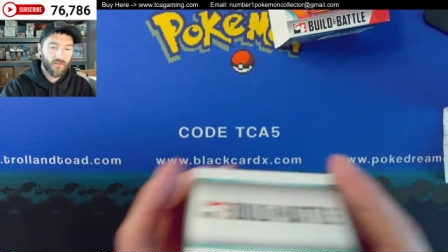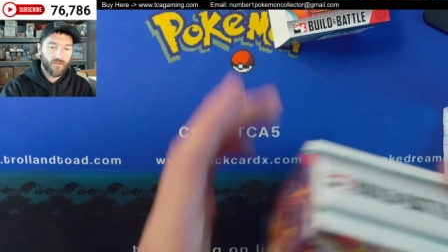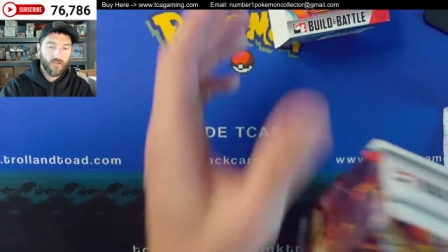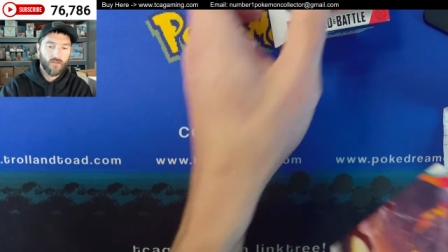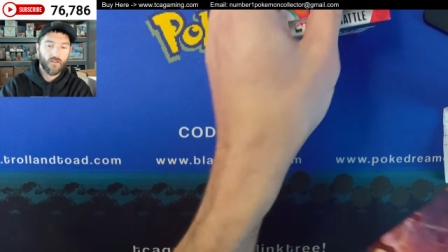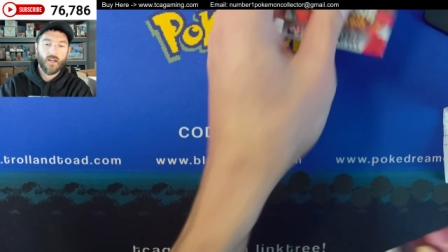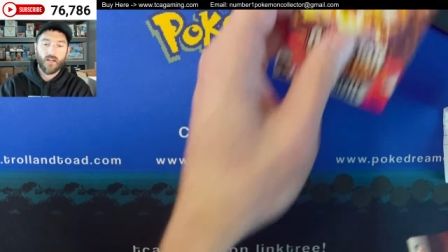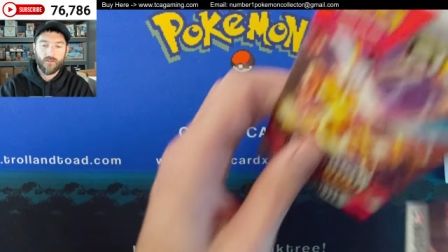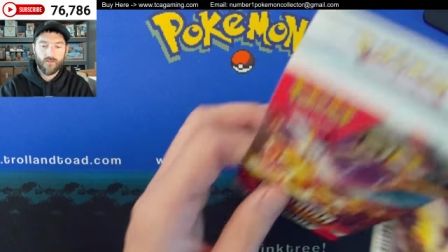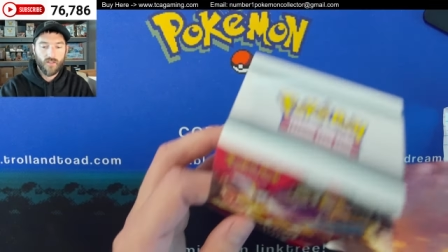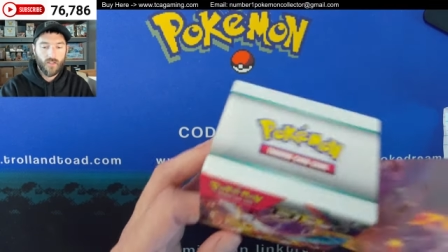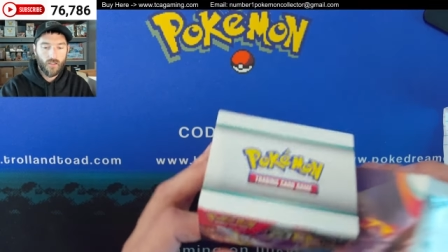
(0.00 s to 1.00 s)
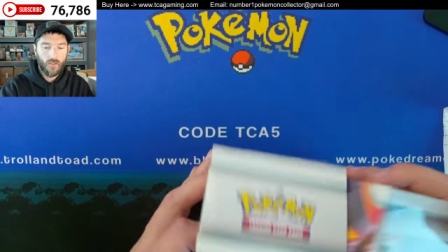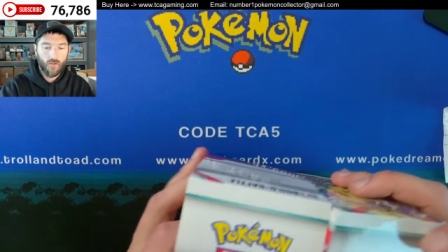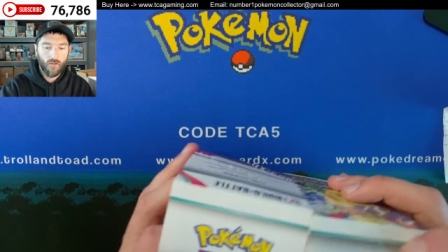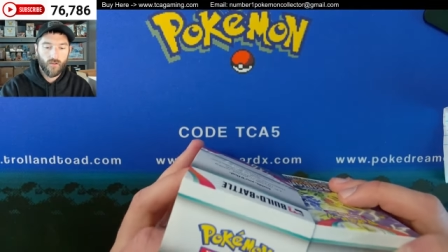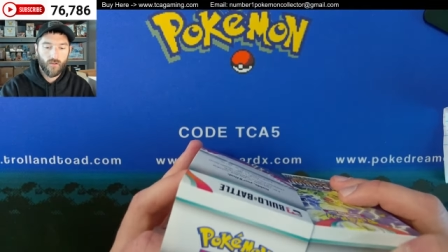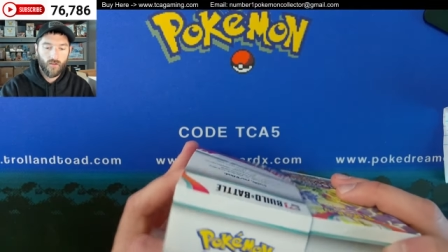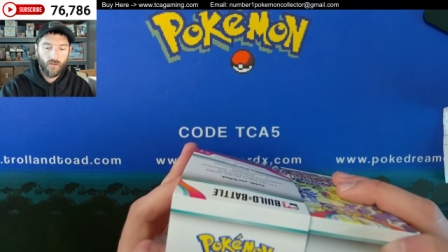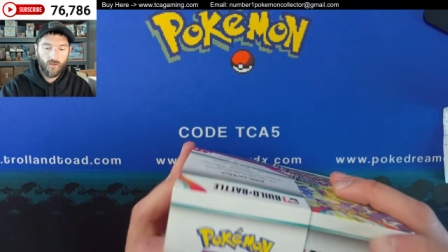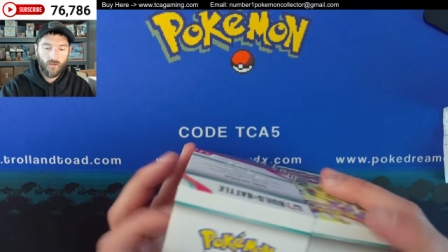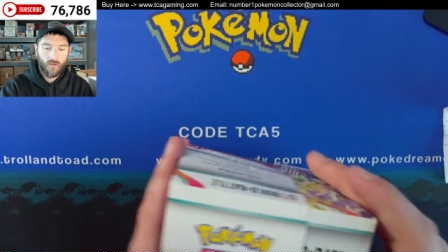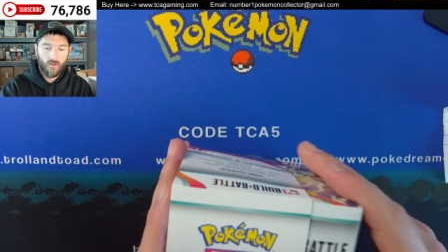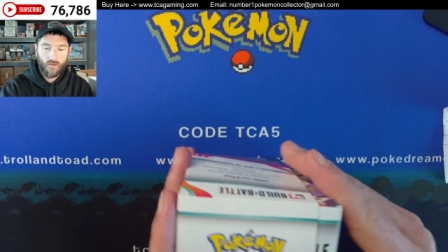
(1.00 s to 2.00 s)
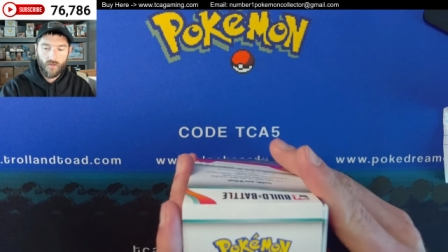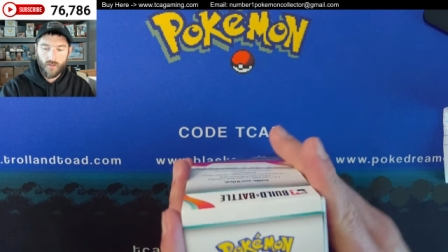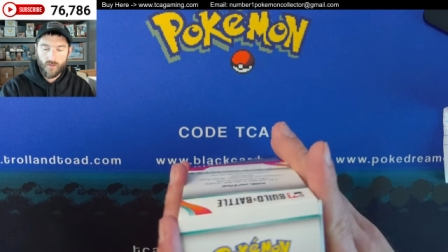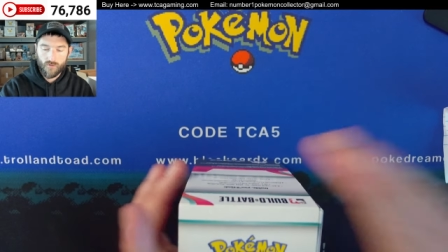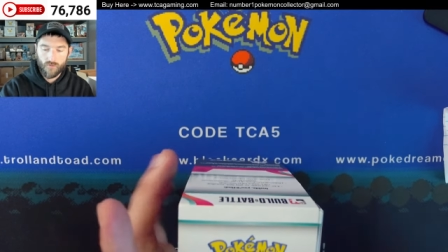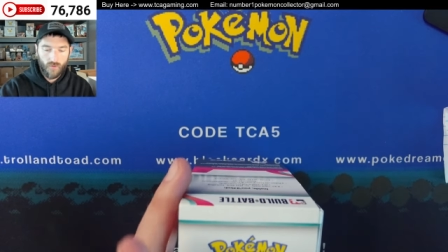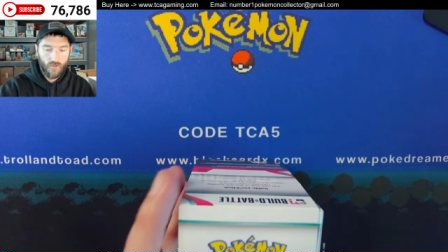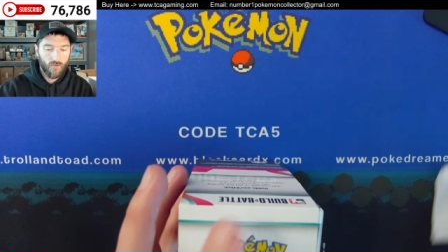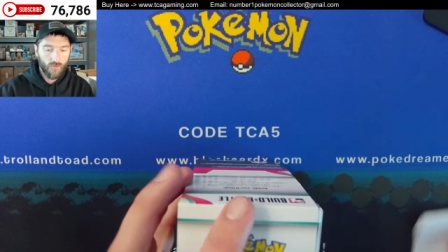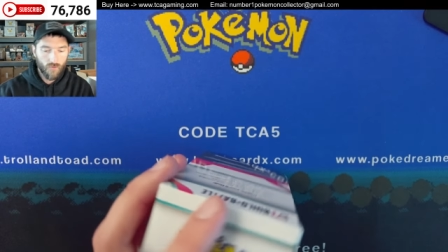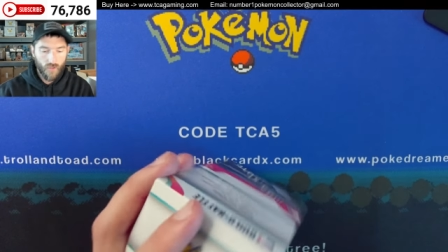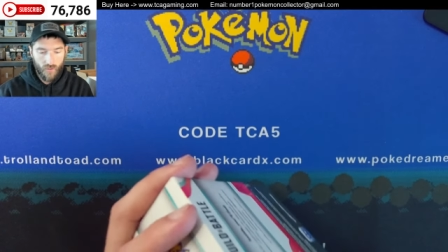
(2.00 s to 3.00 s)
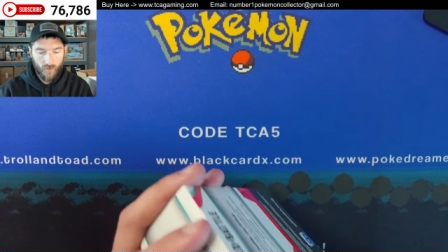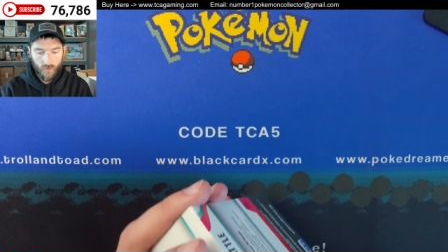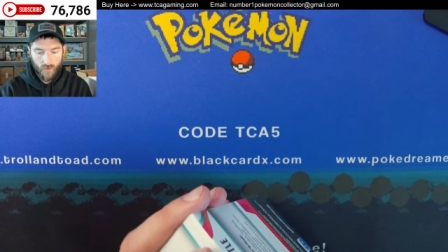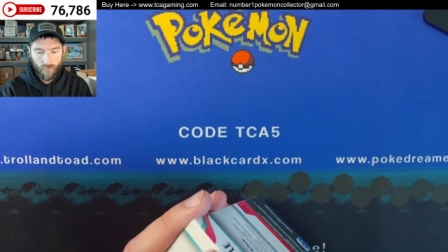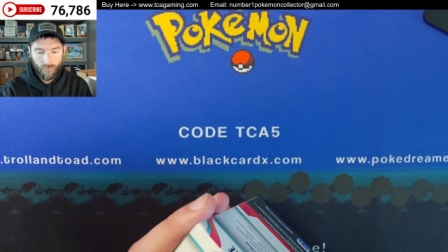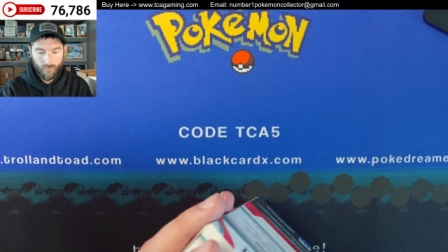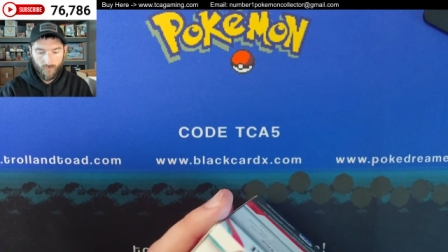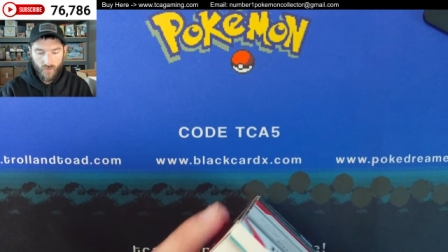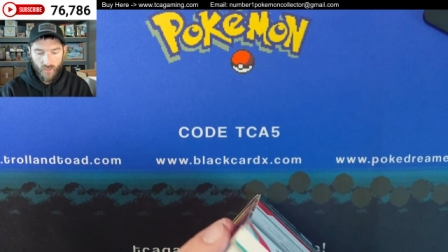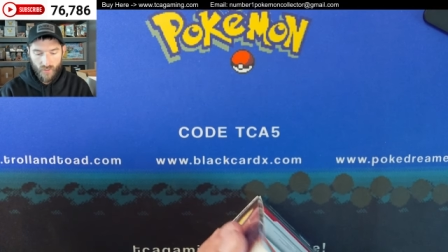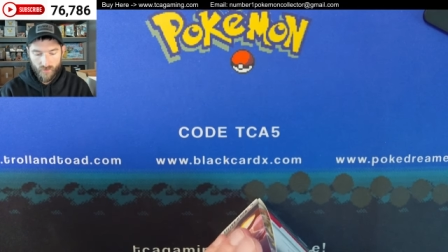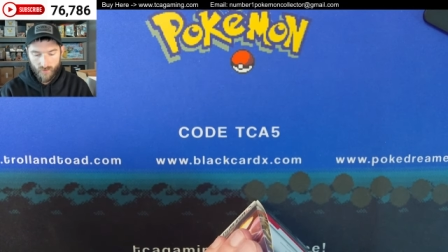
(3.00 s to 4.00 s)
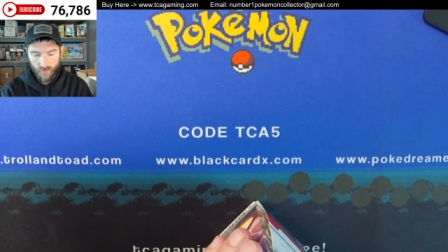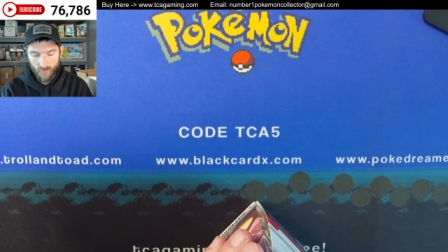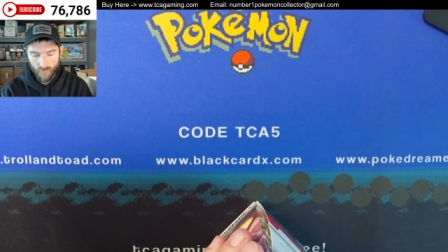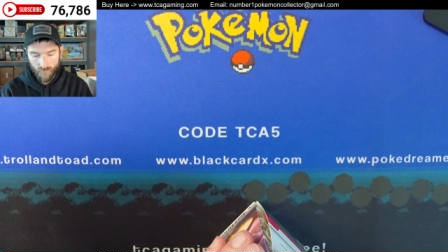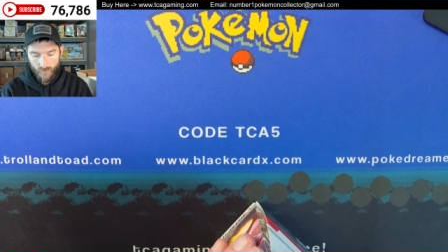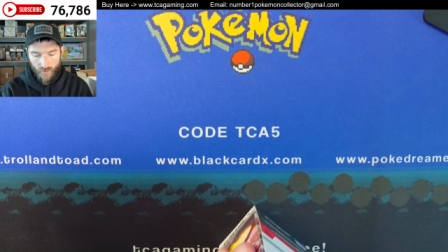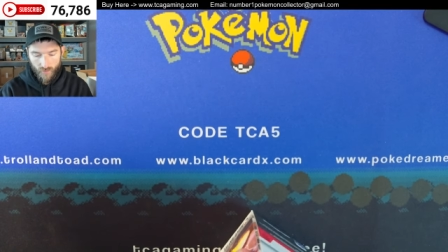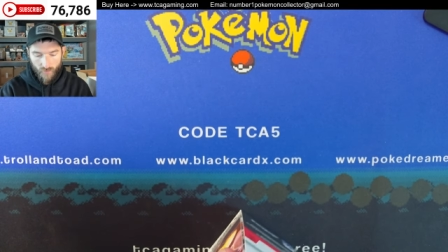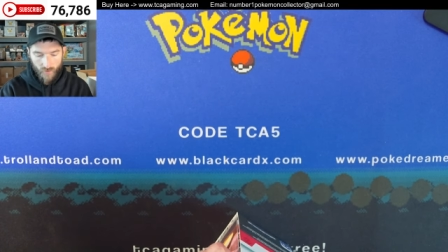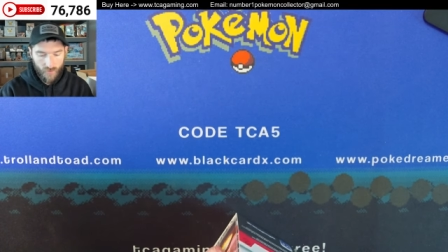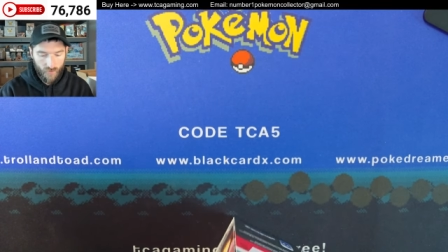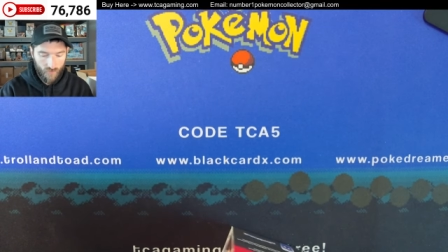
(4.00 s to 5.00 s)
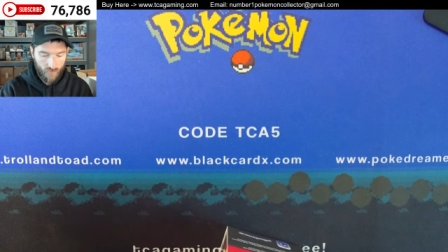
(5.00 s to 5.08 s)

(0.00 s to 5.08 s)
that you guys are sending Noah. I think it's really cool how you guys can rally around it.